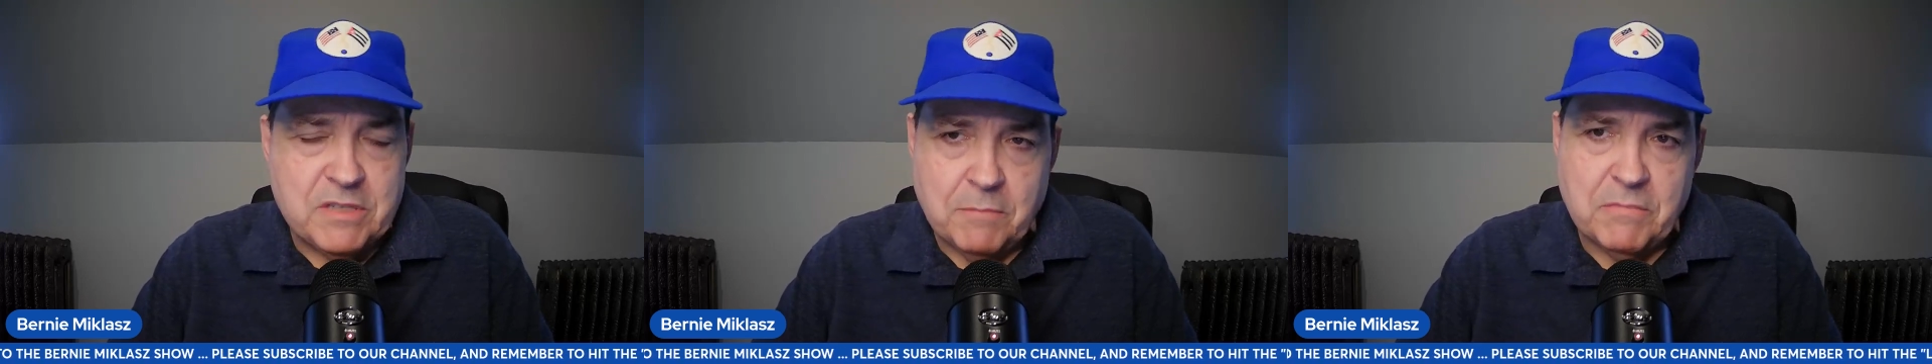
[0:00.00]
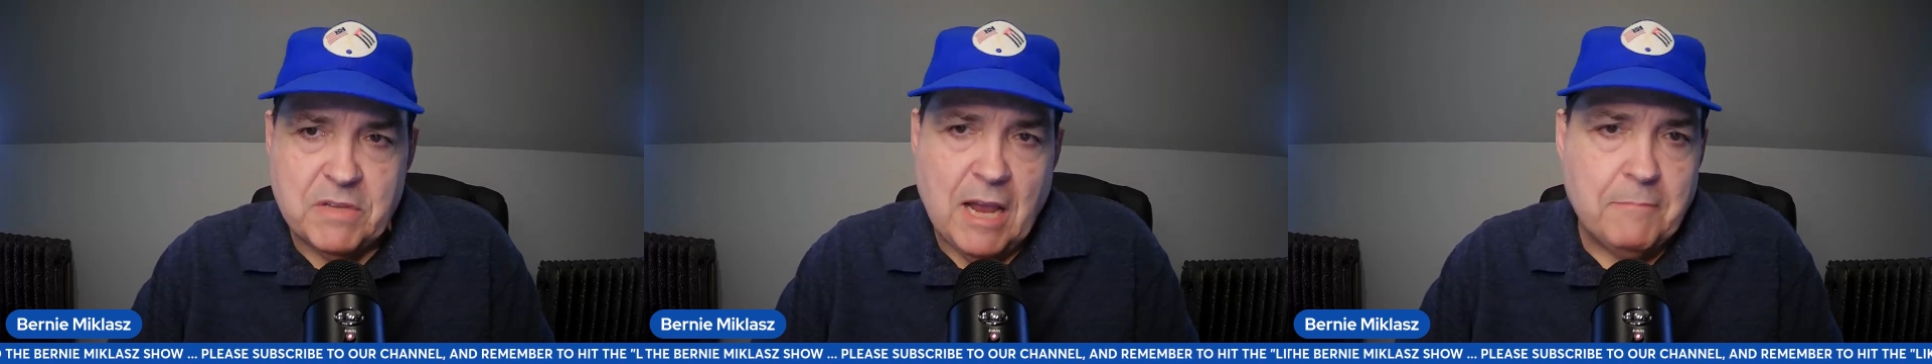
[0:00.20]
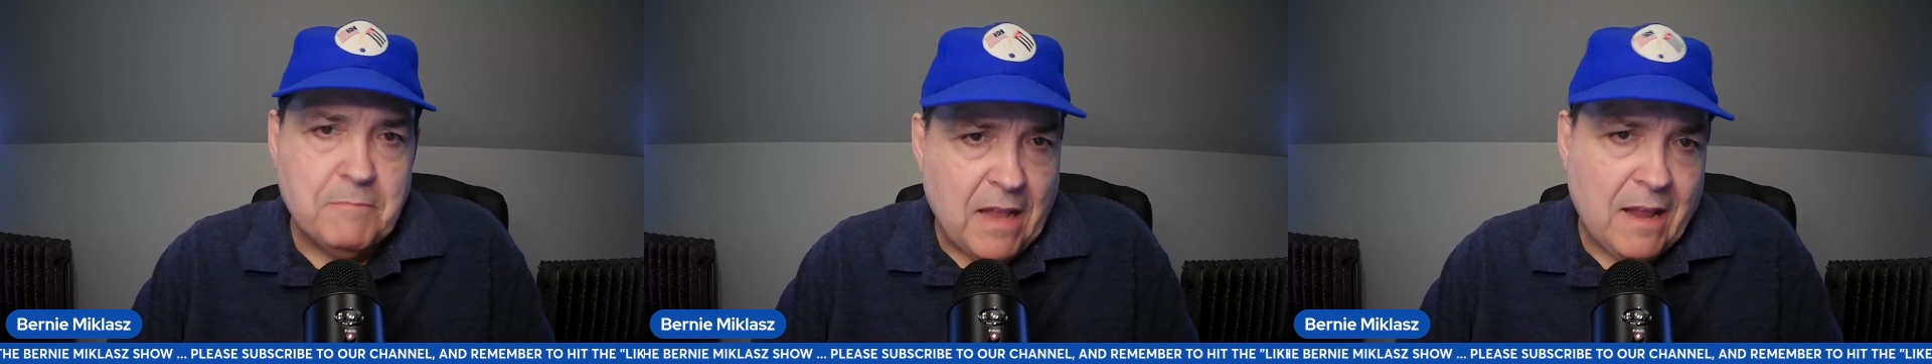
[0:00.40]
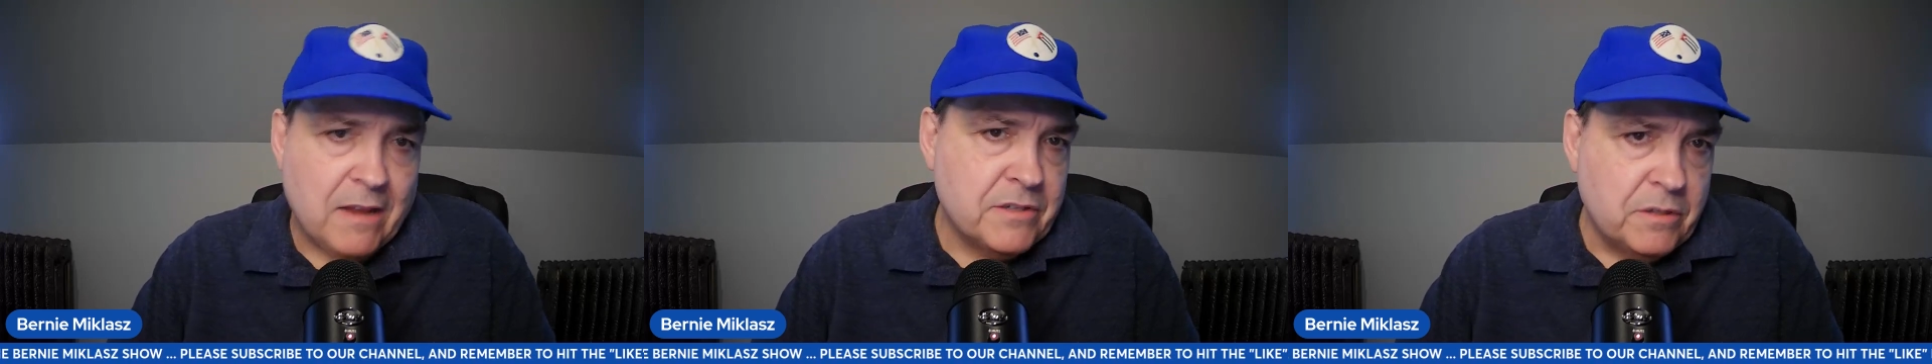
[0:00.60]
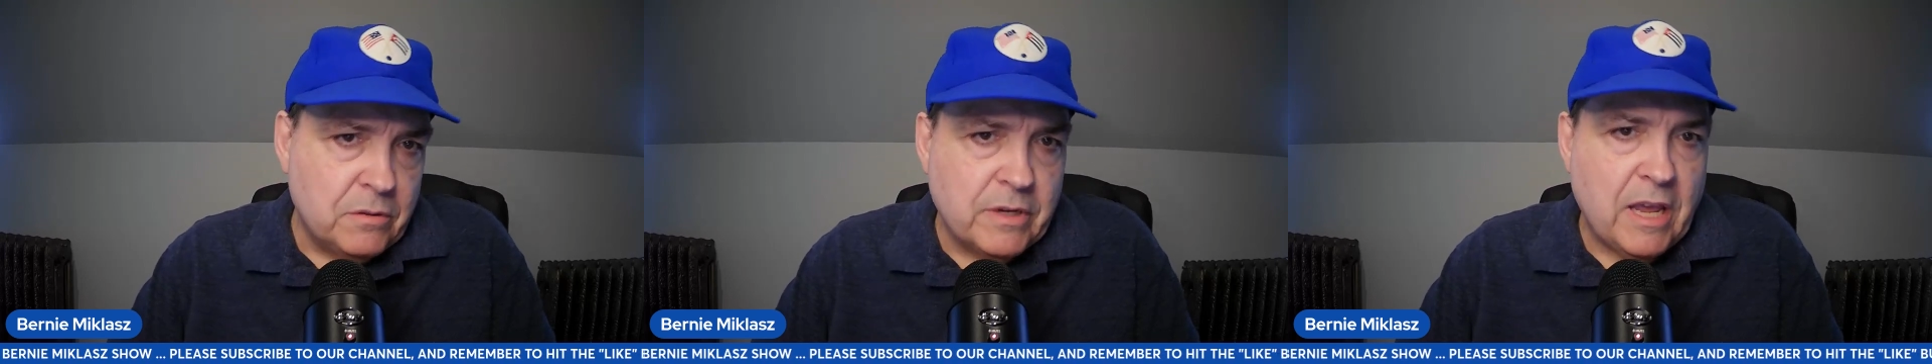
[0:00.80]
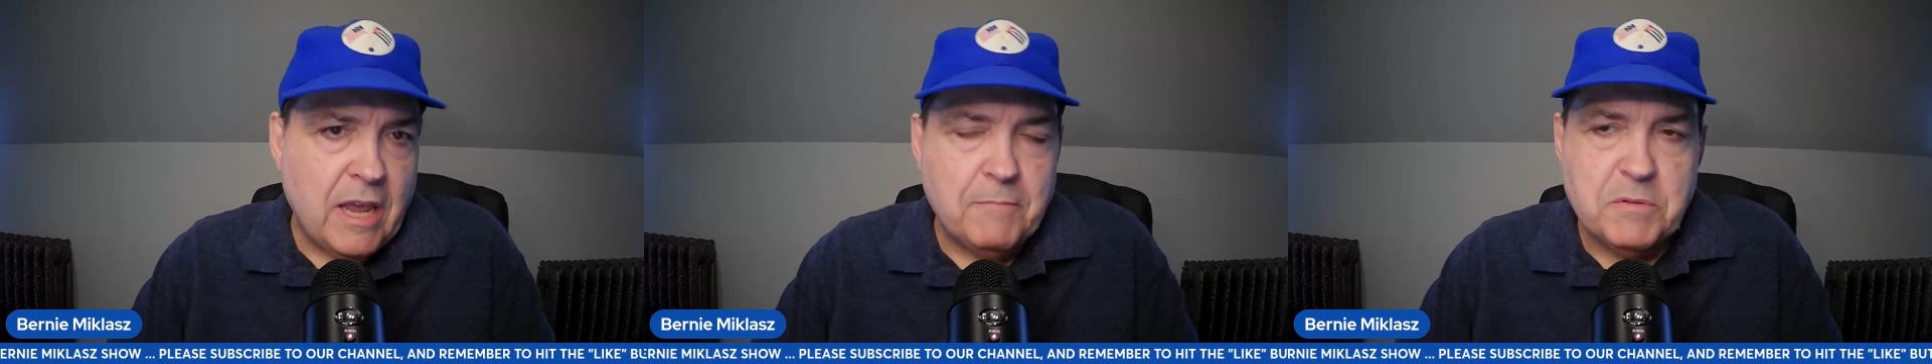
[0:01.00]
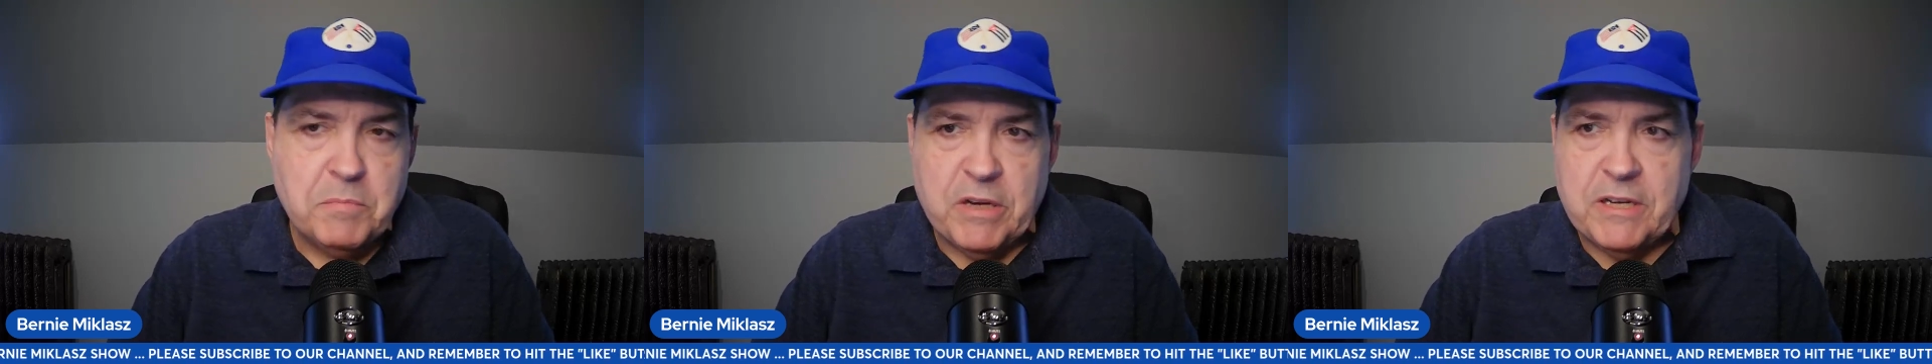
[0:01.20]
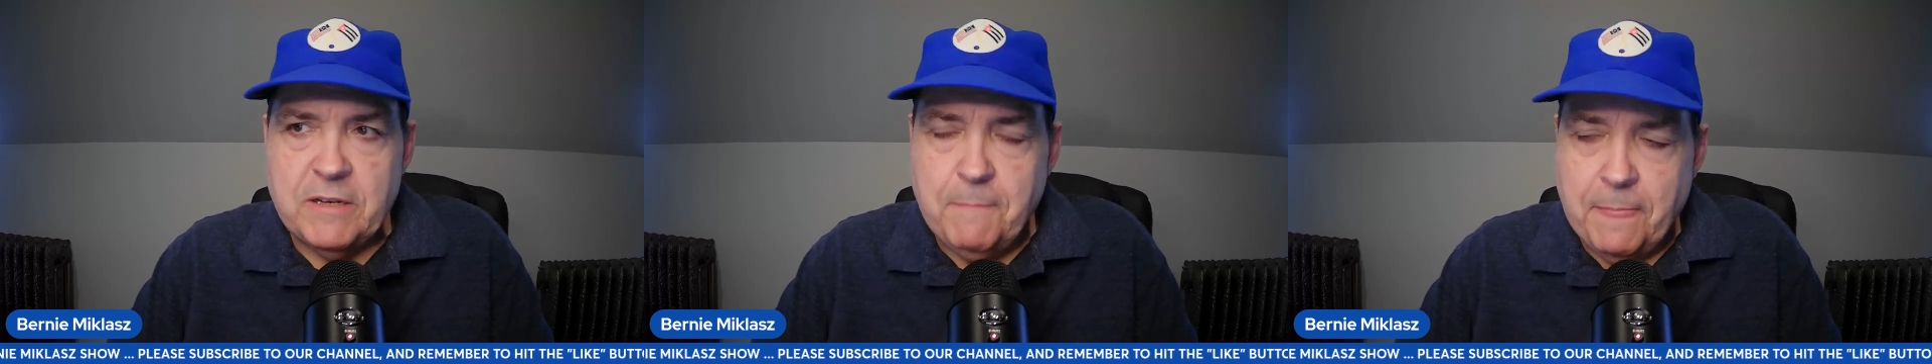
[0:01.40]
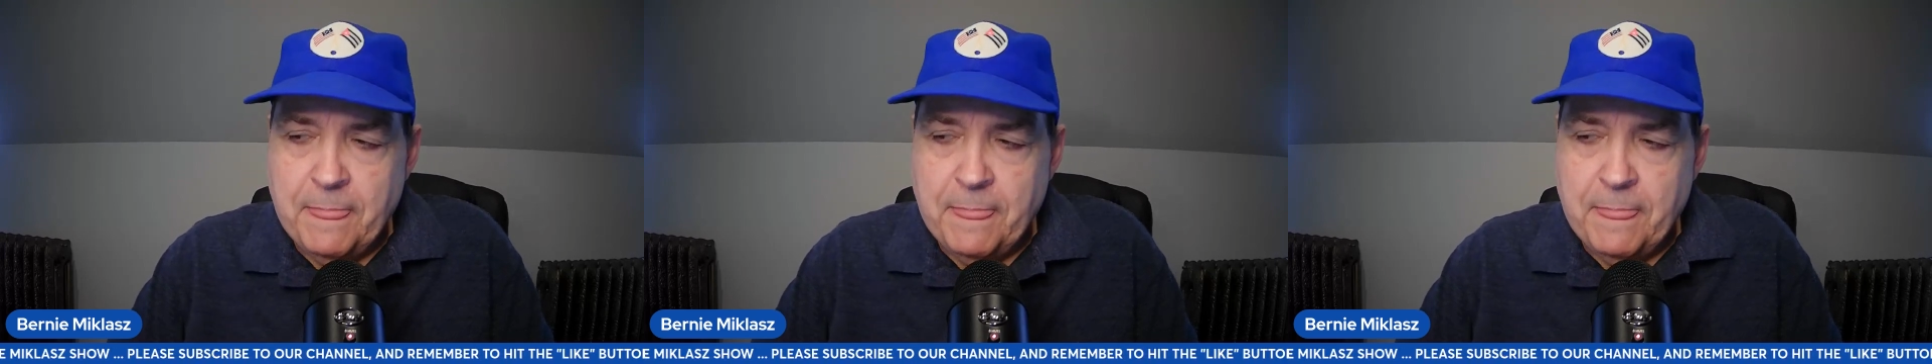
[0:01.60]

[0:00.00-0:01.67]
sometimes national games. But